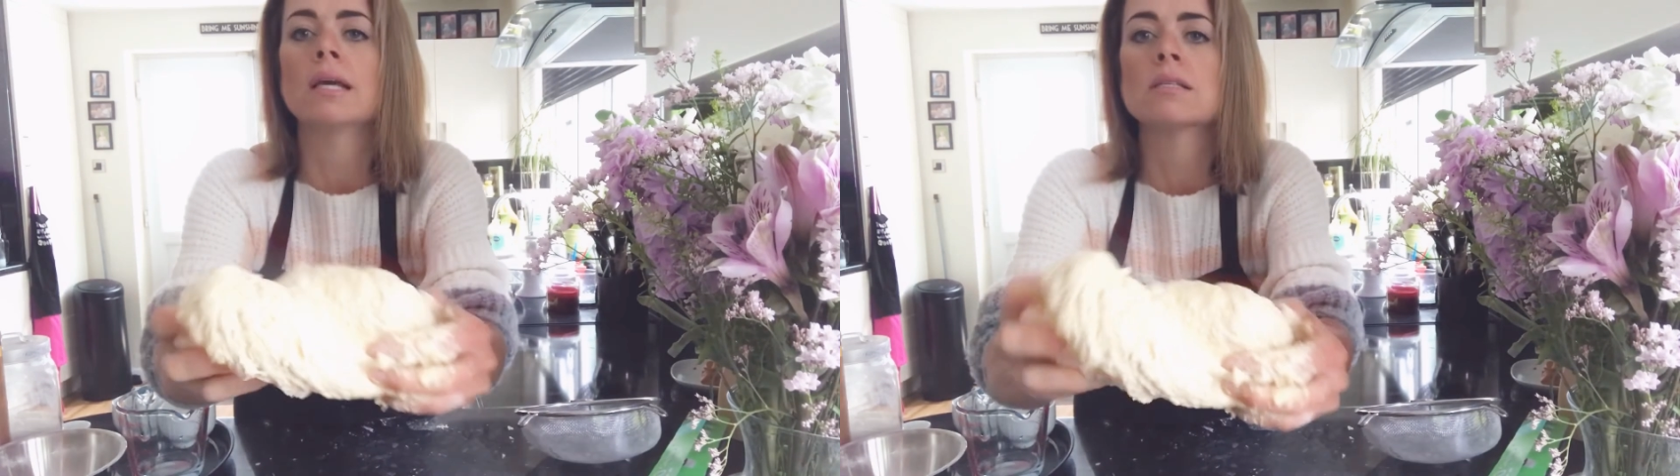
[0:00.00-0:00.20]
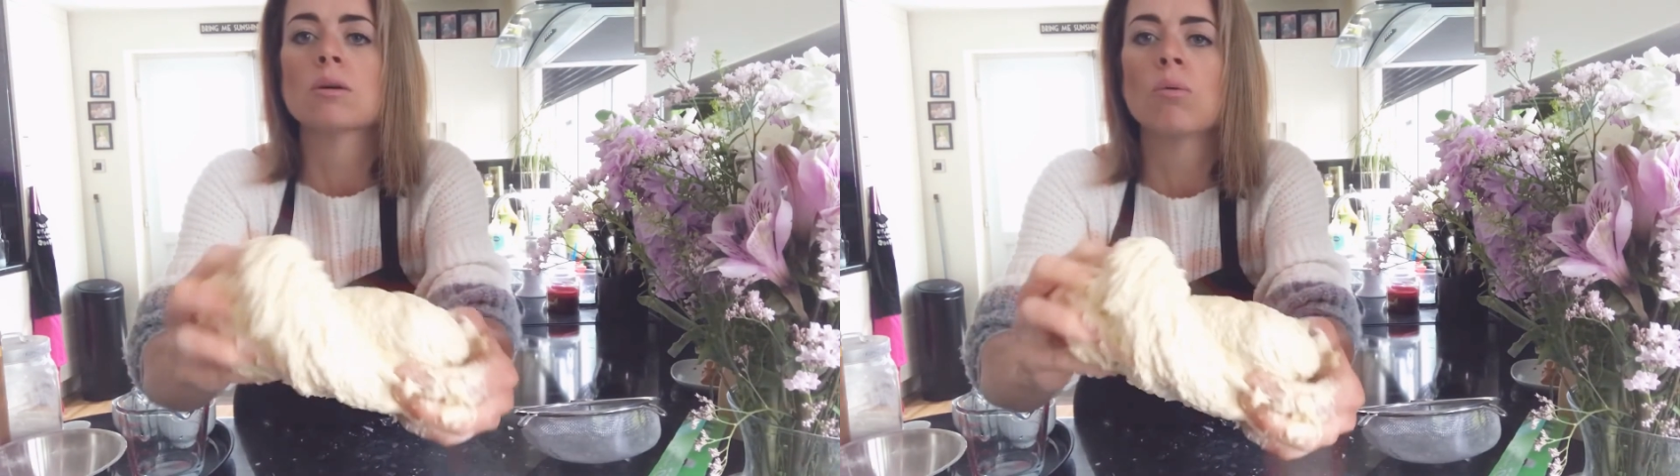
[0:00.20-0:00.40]

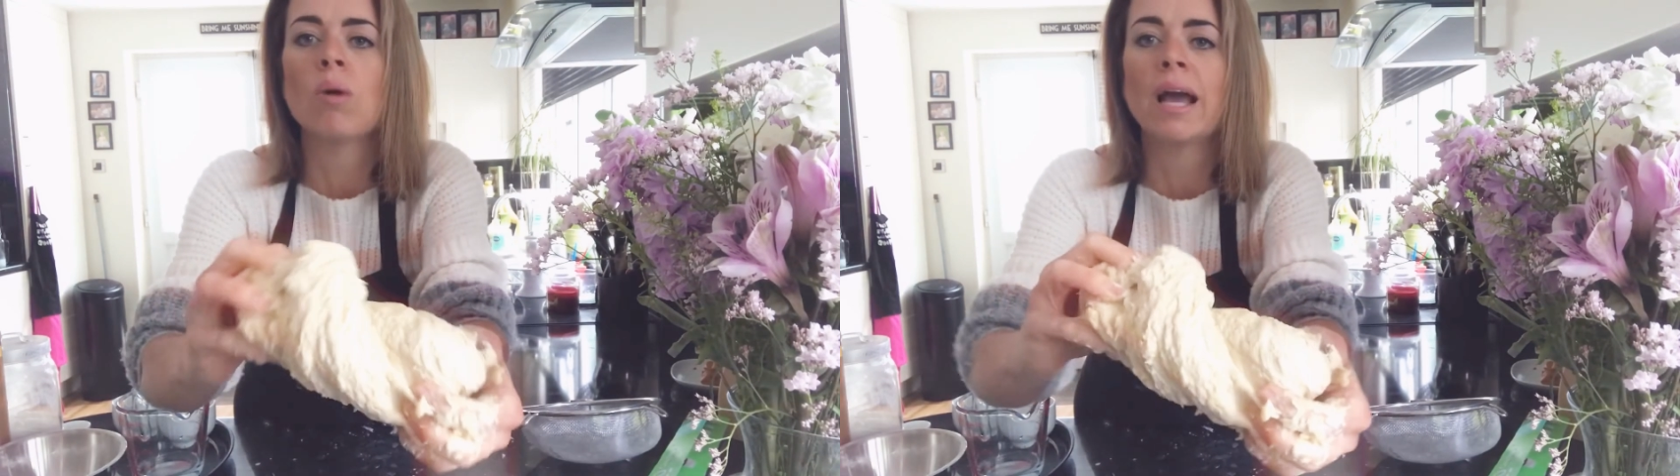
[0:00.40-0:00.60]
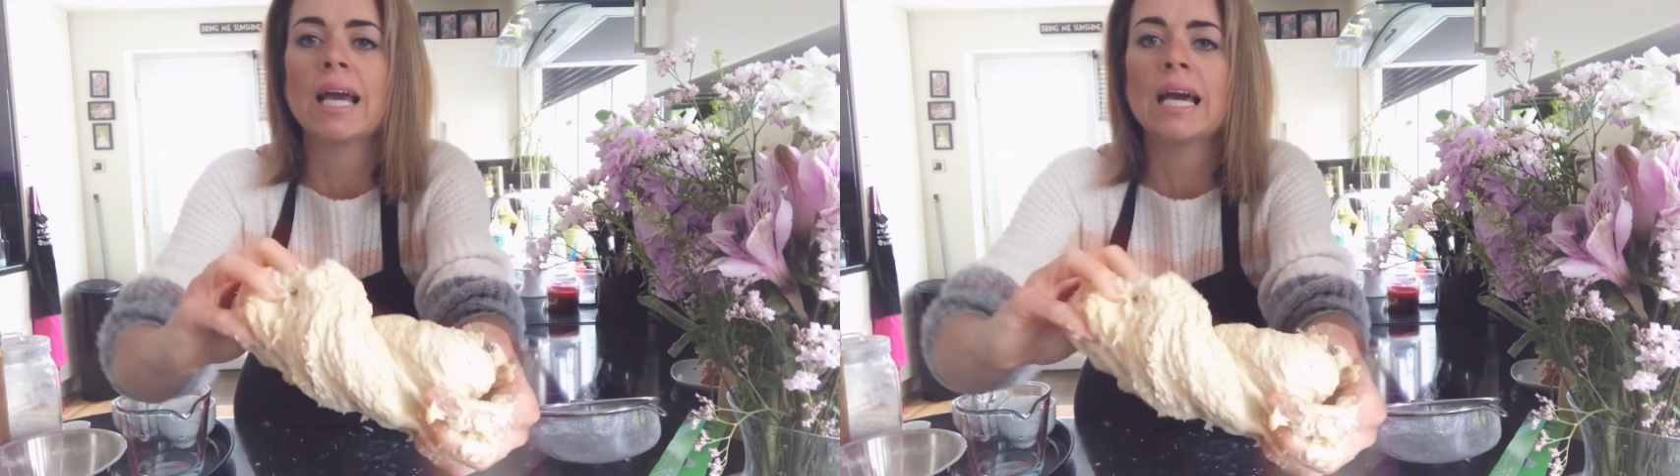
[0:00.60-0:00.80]
it's
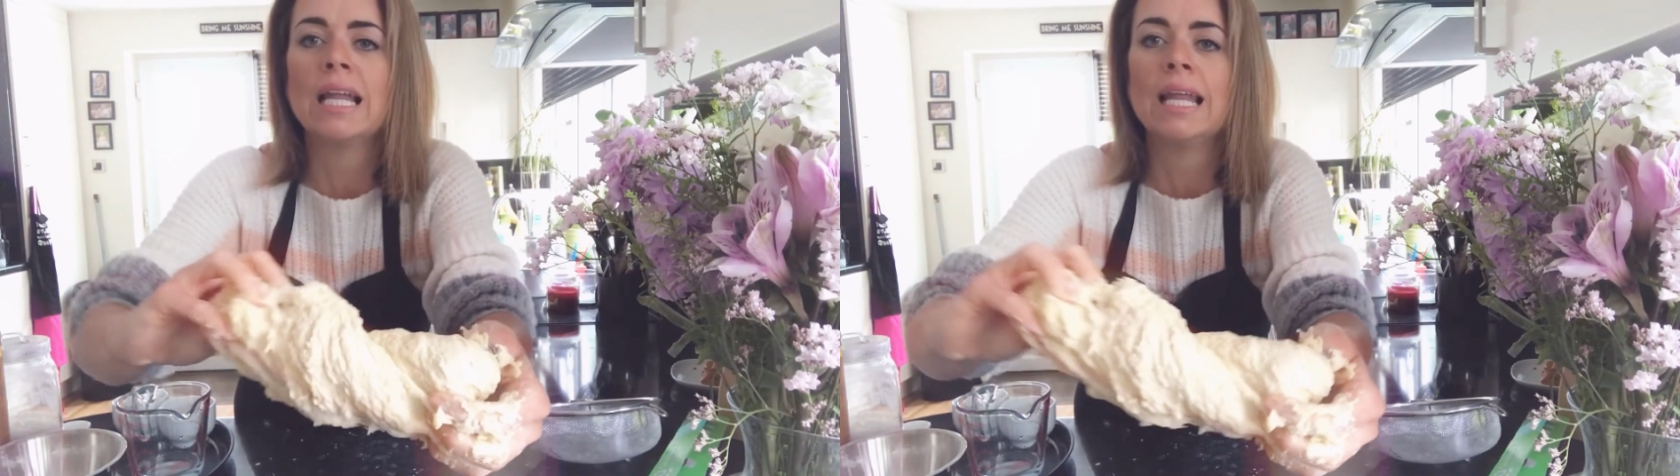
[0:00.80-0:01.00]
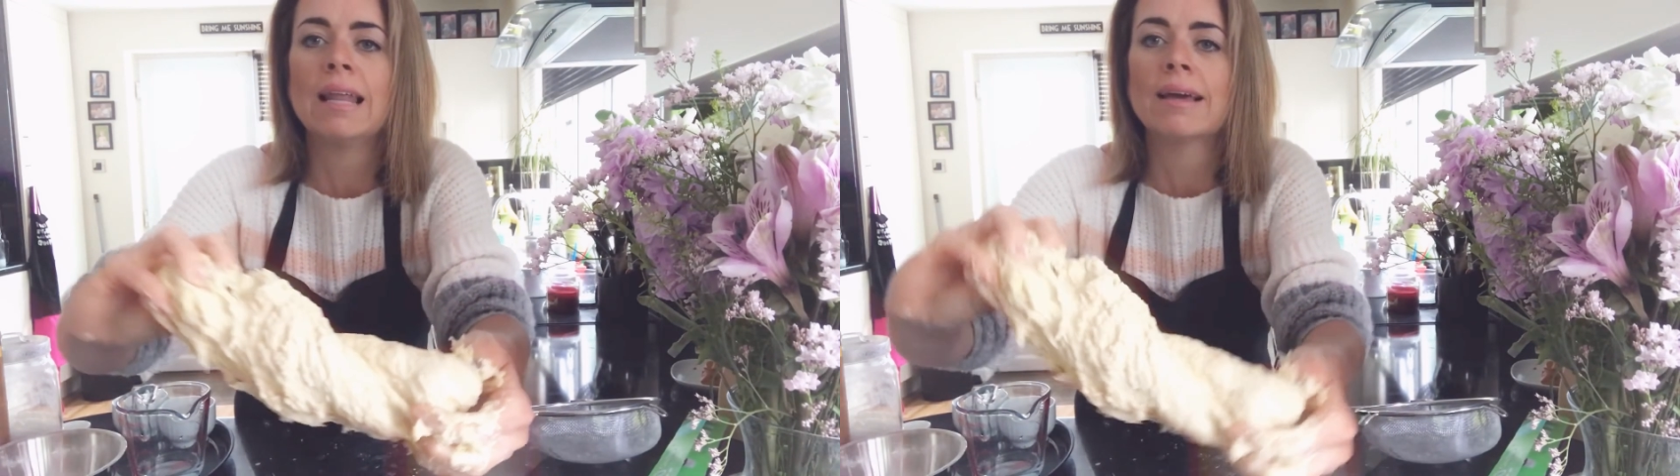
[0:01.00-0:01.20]
quite
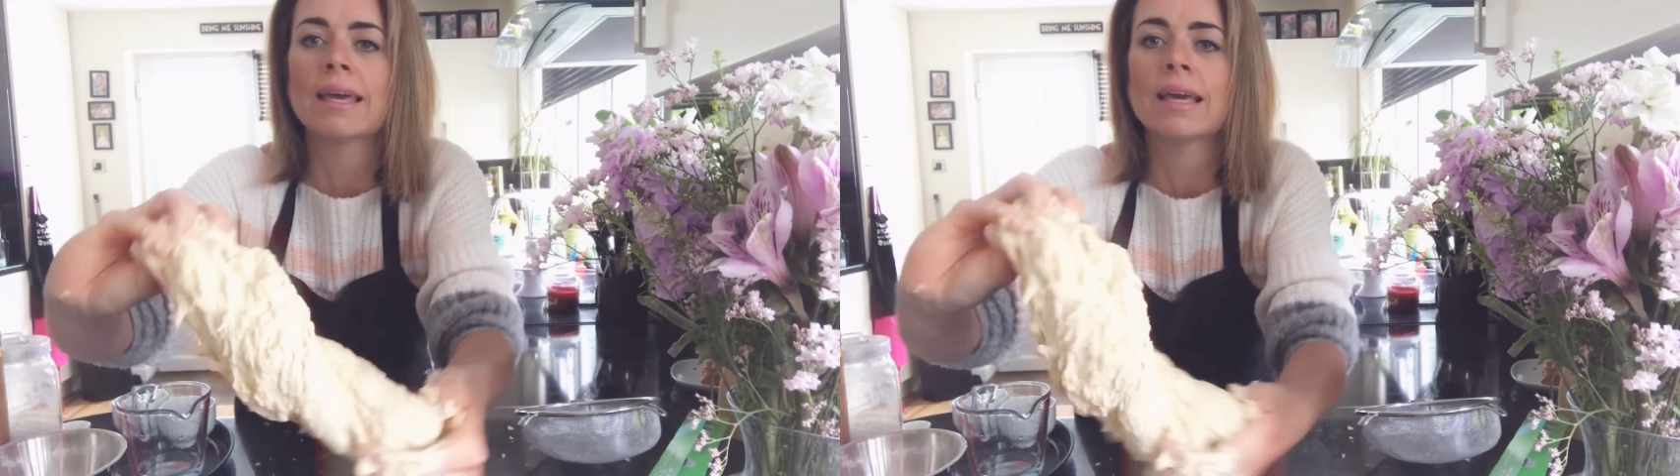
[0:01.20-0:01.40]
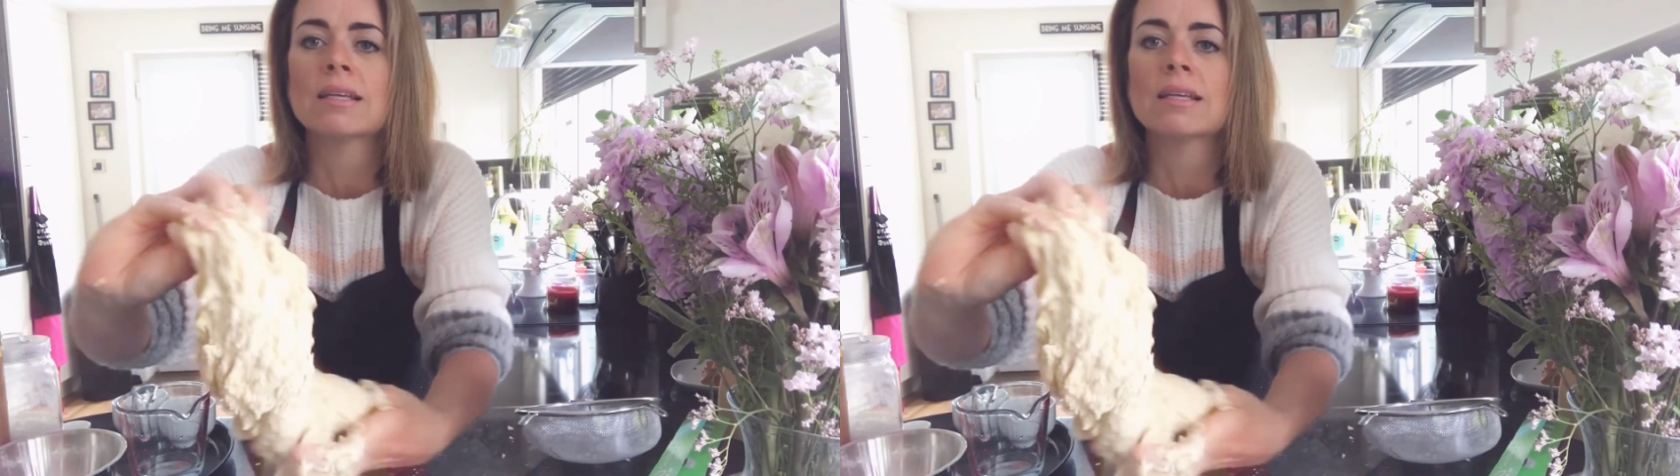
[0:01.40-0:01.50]
claggy,